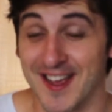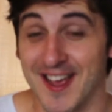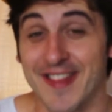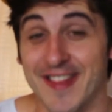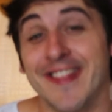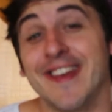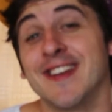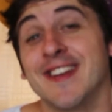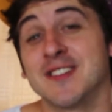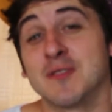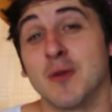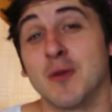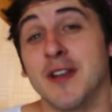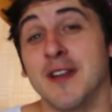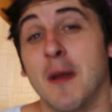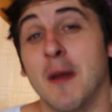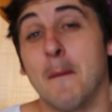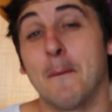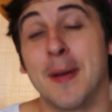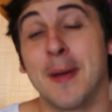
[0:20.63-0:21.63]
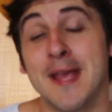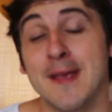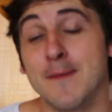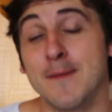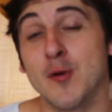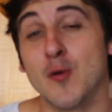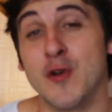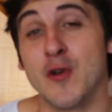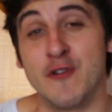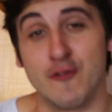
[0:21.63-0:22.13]
and that is when
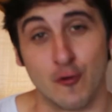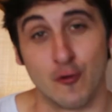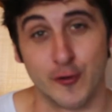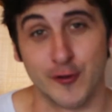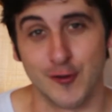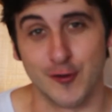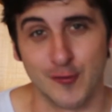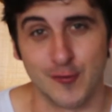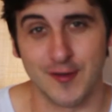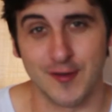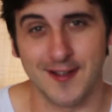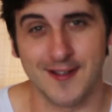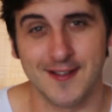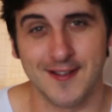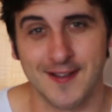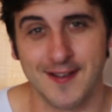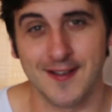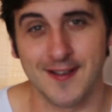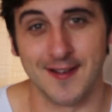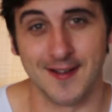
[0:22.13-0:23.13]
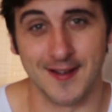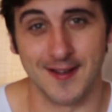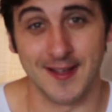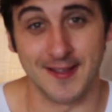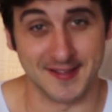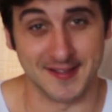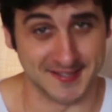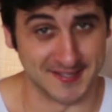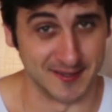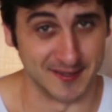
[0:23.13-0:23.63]
people annoy you
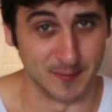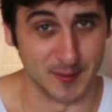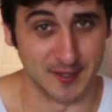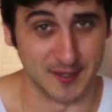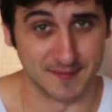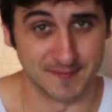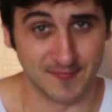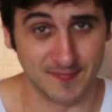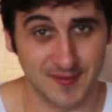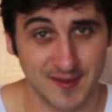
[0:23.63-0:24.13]
at the cinema.